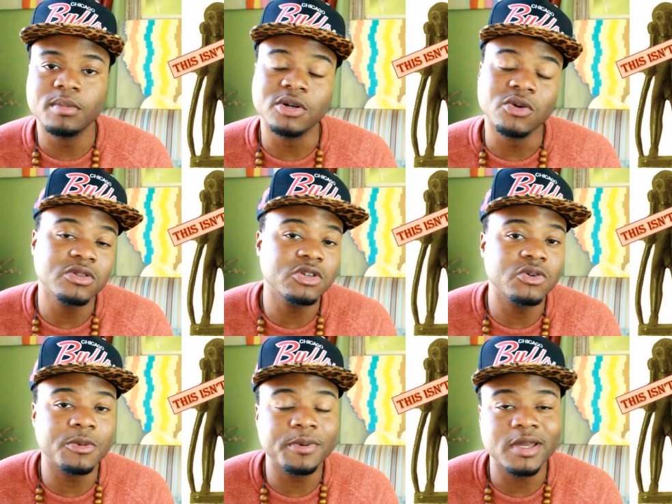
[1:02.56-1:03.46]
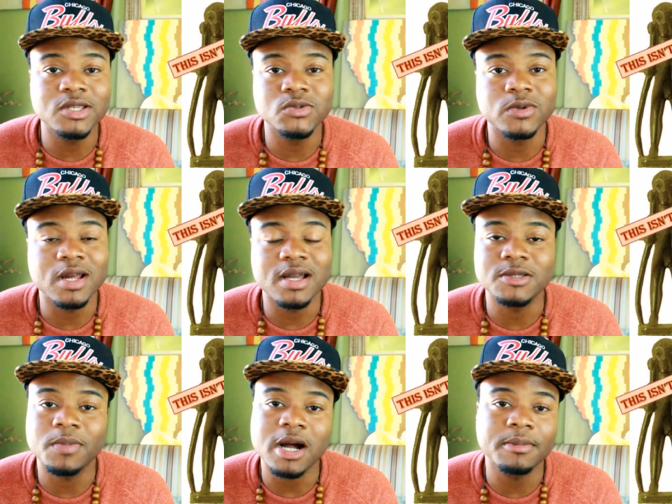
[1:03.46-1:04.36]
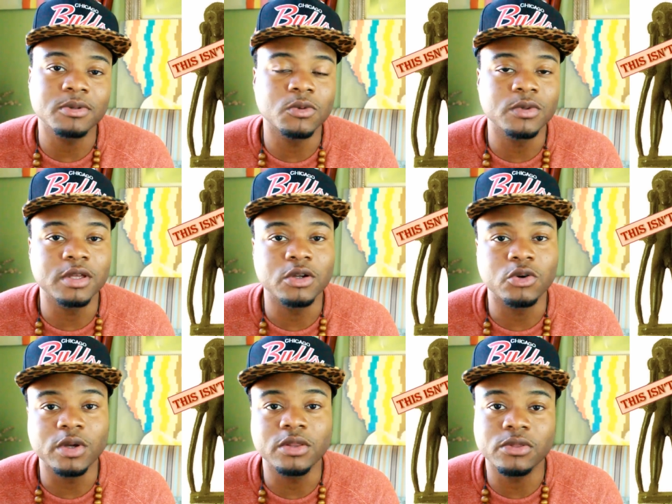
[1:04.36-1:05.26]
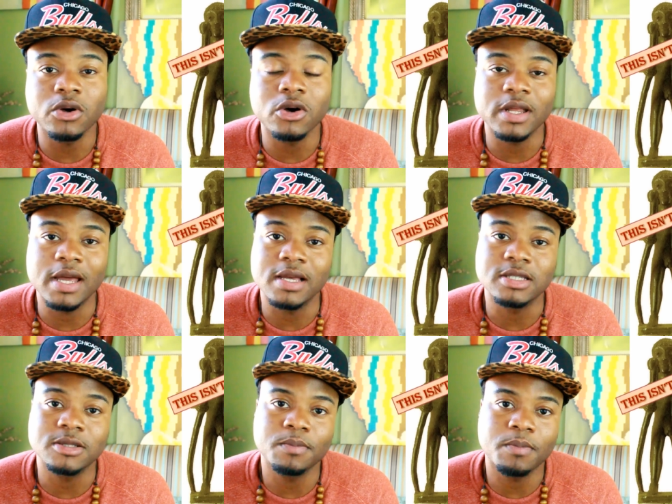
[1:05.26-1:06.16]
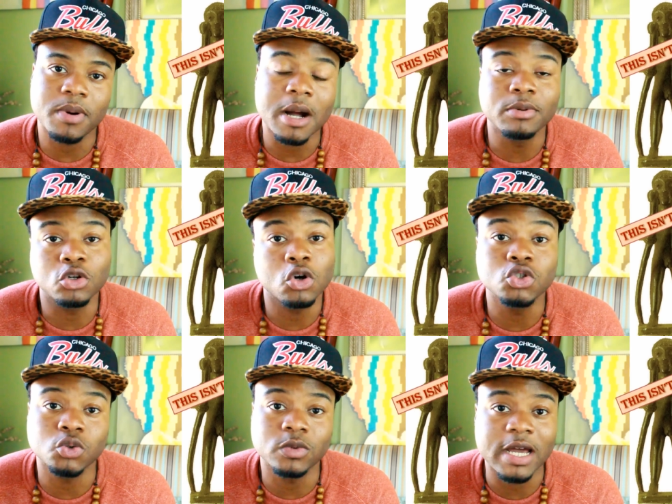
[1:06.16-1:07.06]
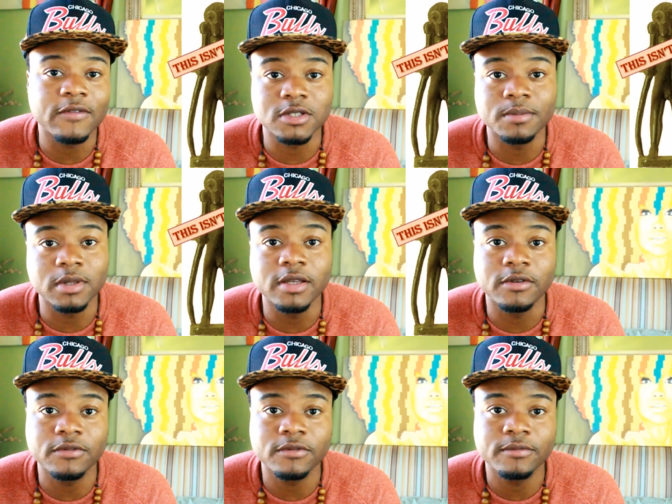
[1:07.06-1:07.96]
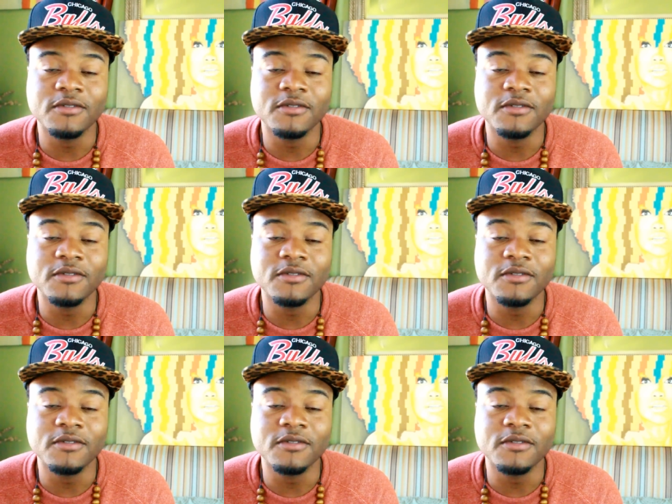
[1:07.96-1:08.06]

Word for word: But Northern Europeans were not as popular within Greek thought as popular culture would have us believe.